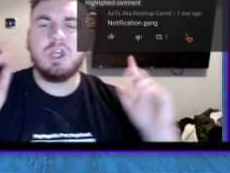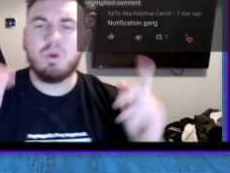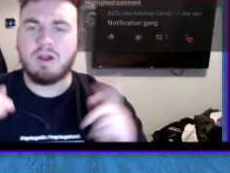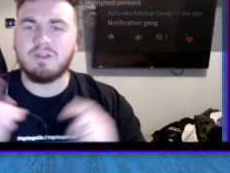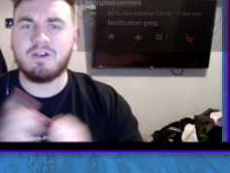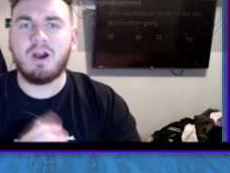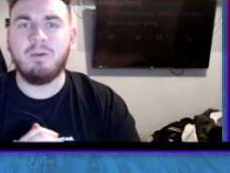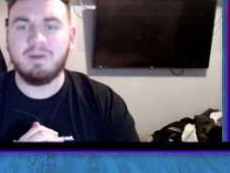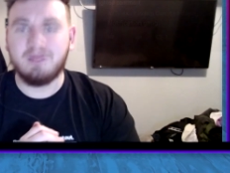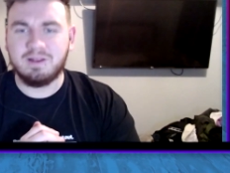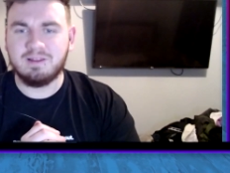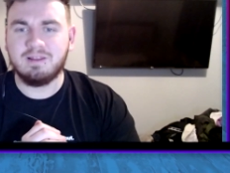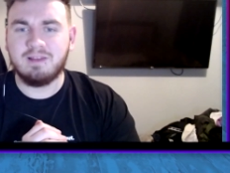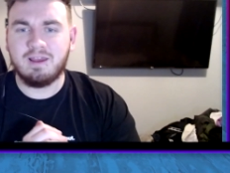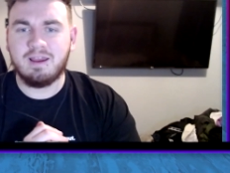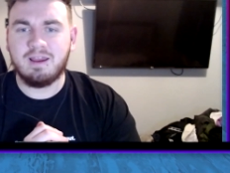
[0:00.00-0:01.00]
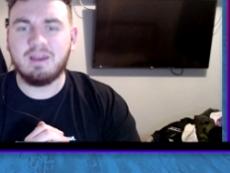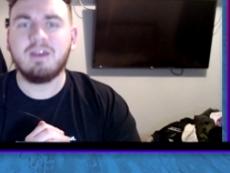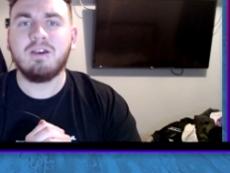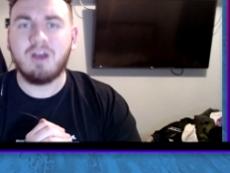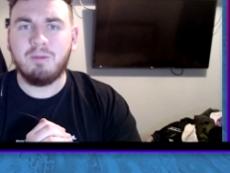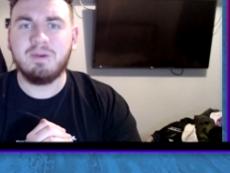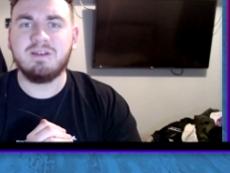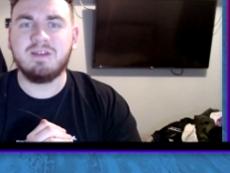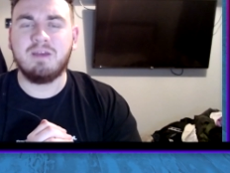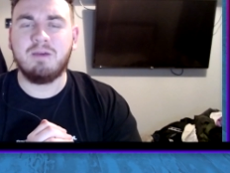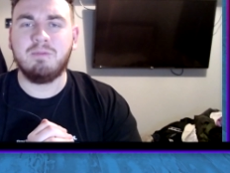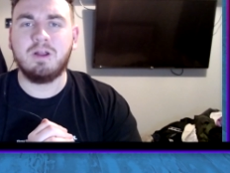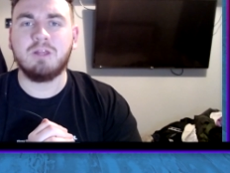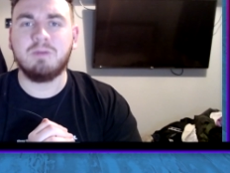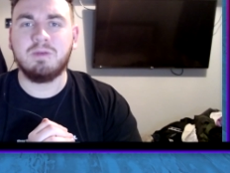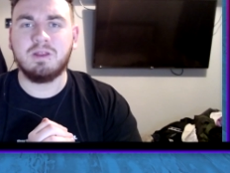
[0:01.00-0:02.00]
the comment of the day. Comment down
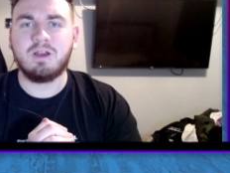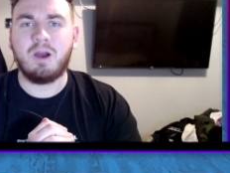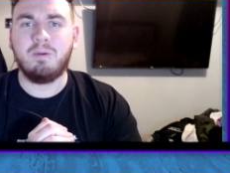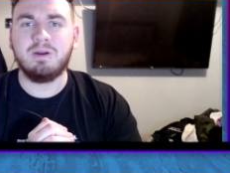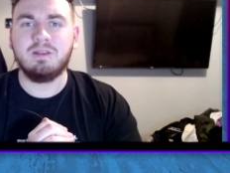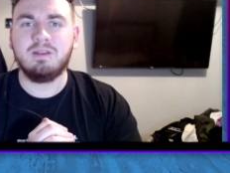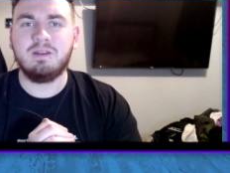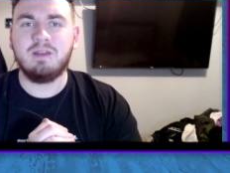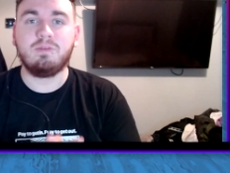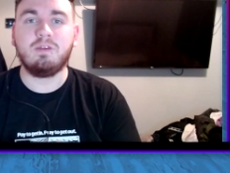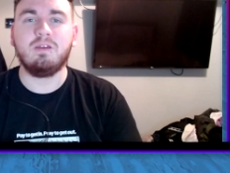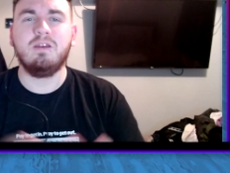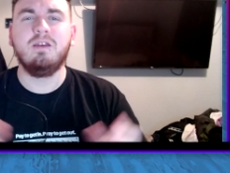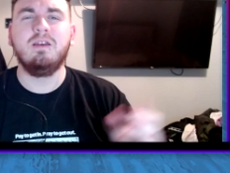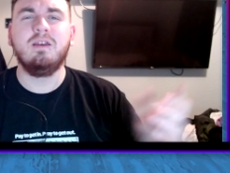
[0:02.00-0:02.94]
below to be the comment of the day.